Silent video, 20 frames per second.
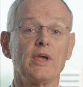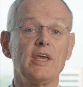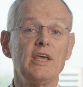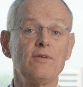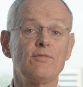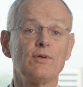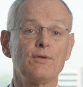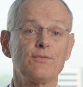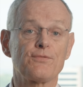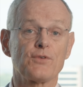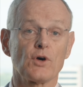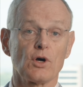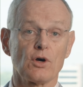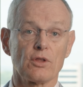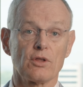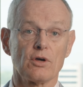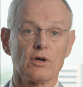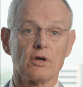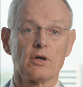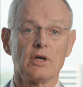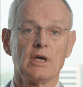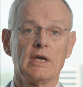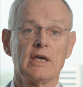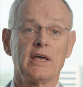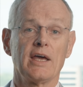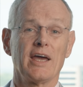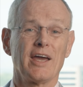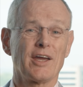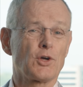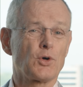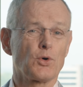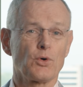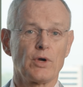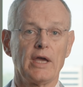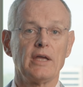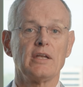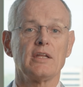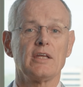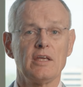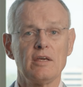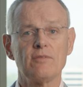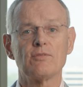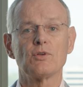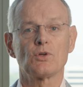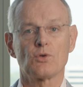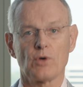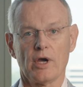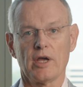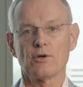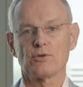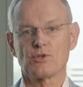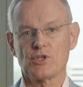even further and create even greater